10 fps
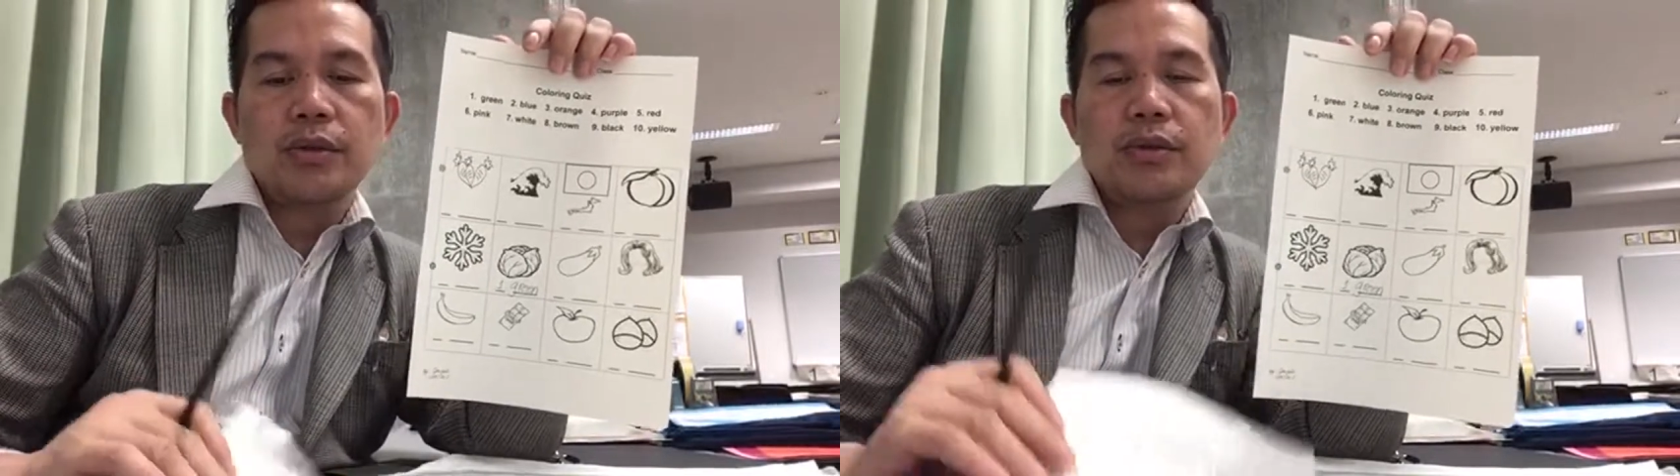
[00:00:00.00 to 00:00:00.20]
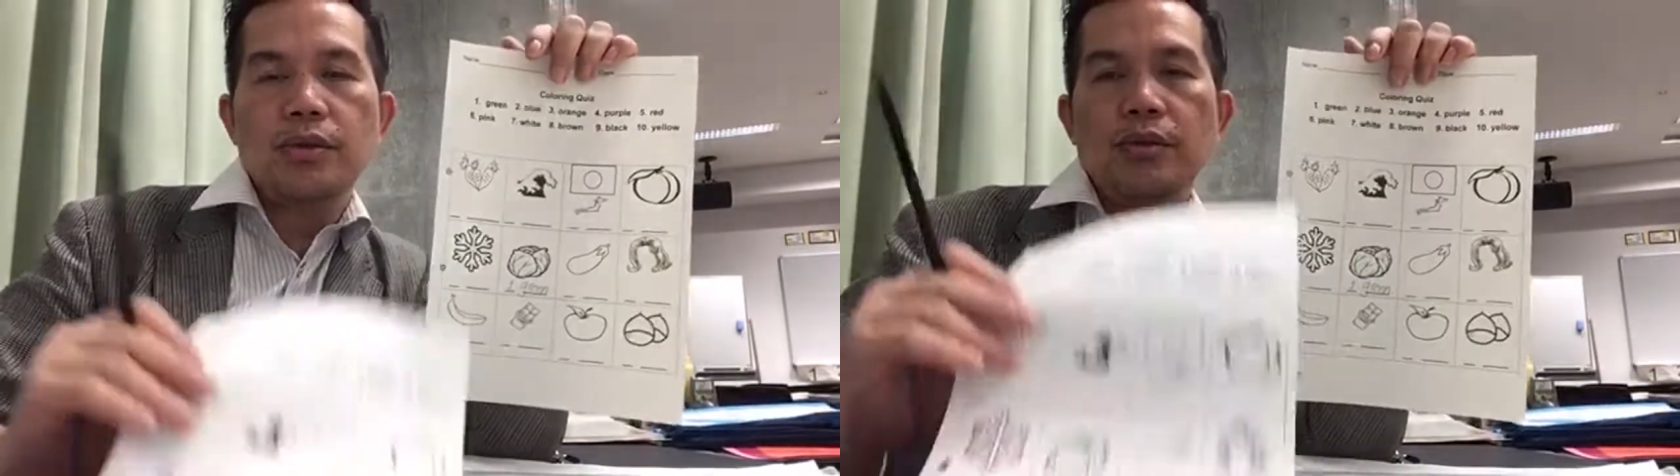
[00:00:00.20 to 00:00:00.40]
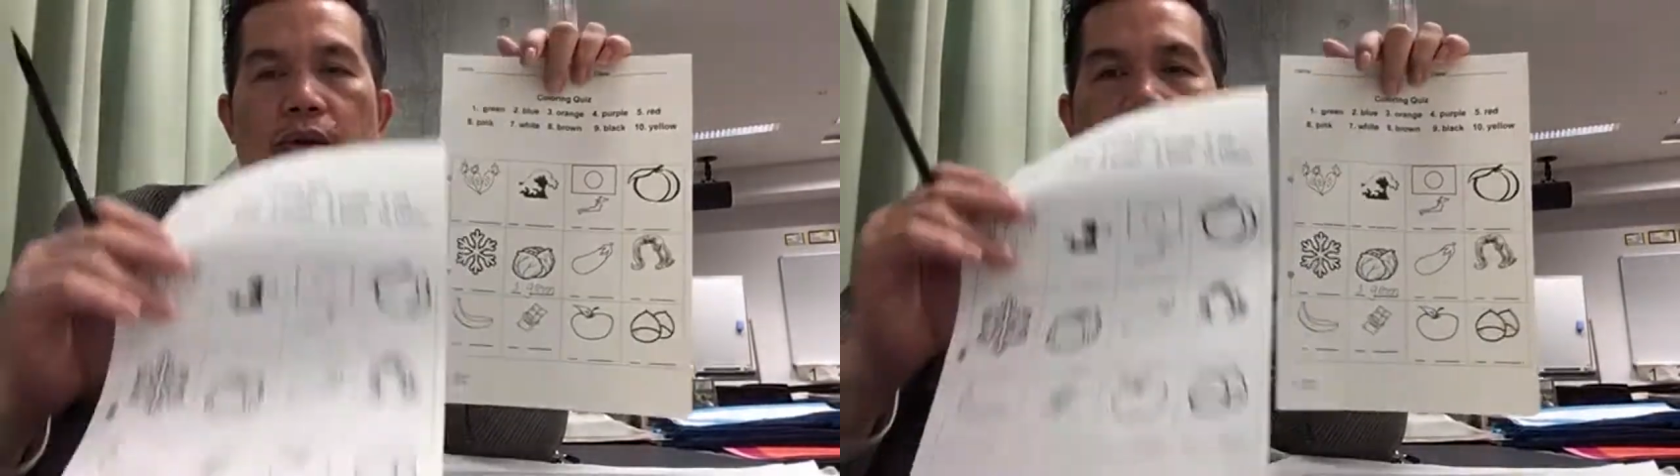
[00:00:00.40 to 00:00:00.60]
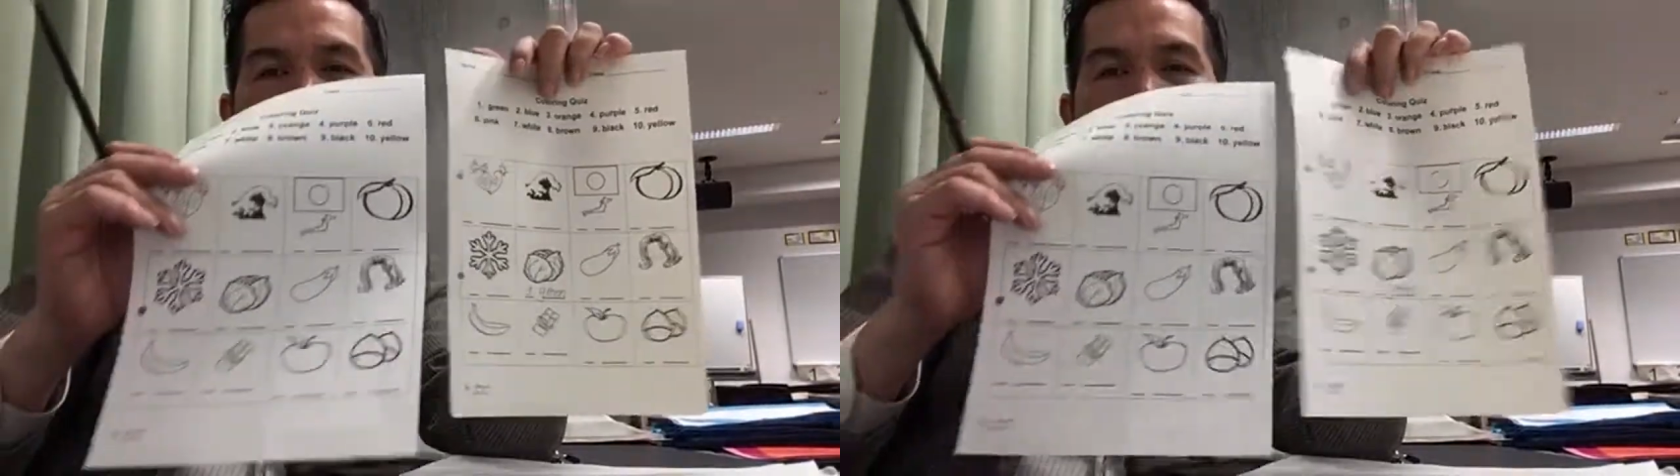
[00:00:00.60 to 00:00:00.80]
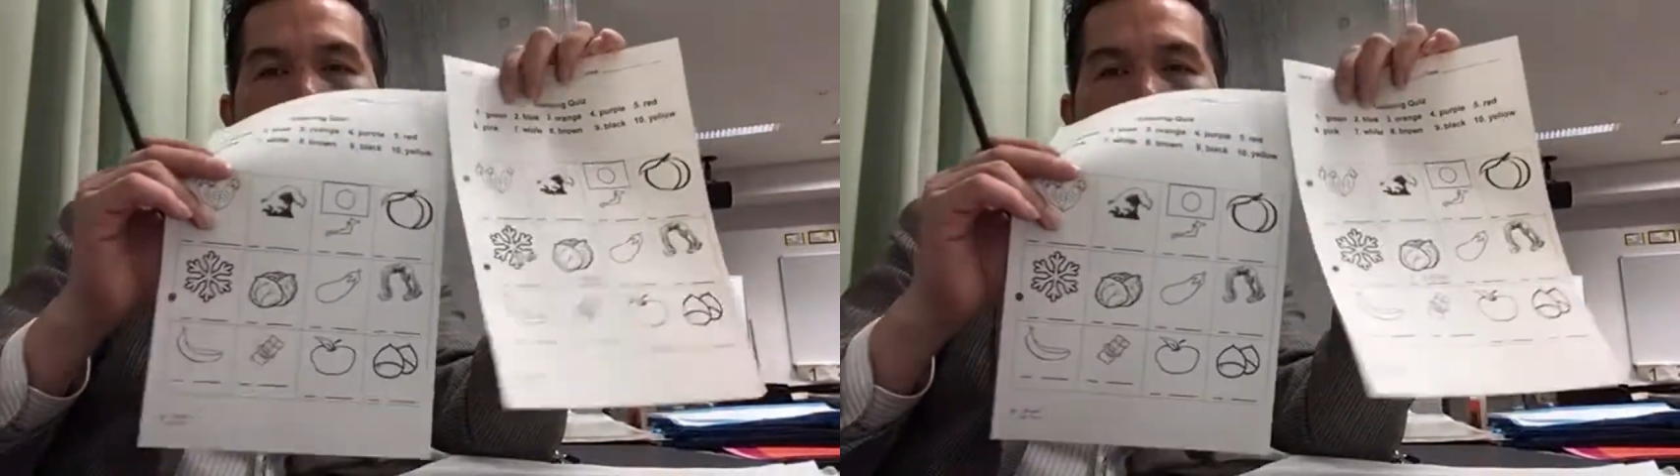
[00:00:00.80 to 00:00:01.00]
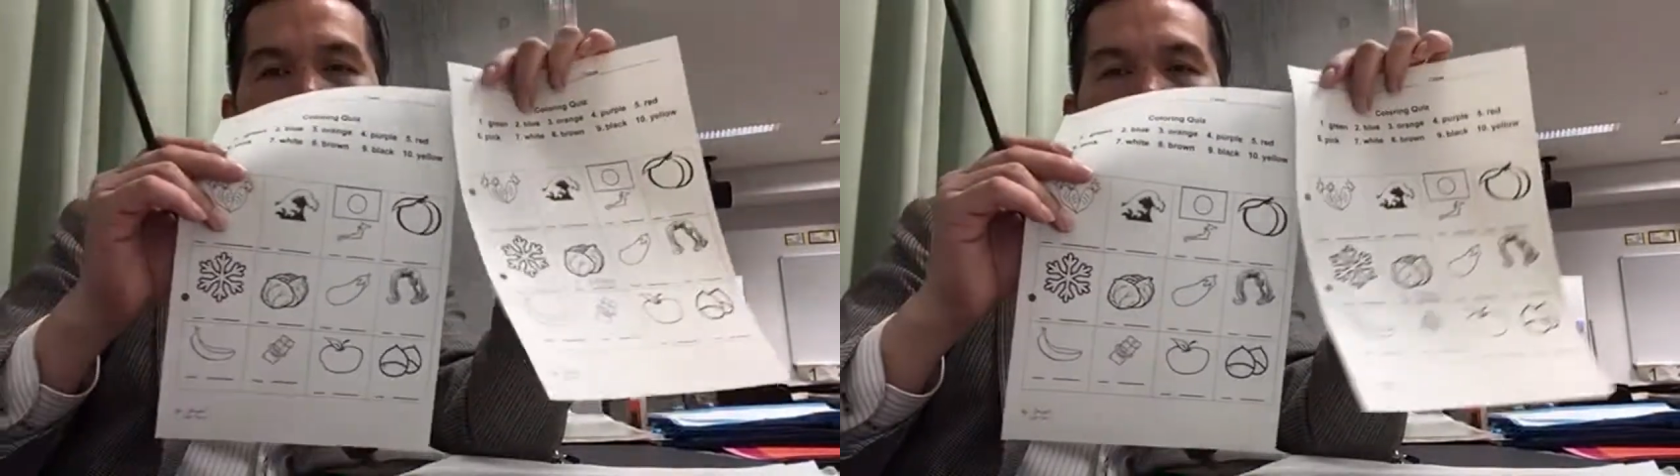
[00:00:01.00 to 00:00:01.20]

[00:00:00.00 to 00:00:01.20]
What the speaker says: to do, okay, copy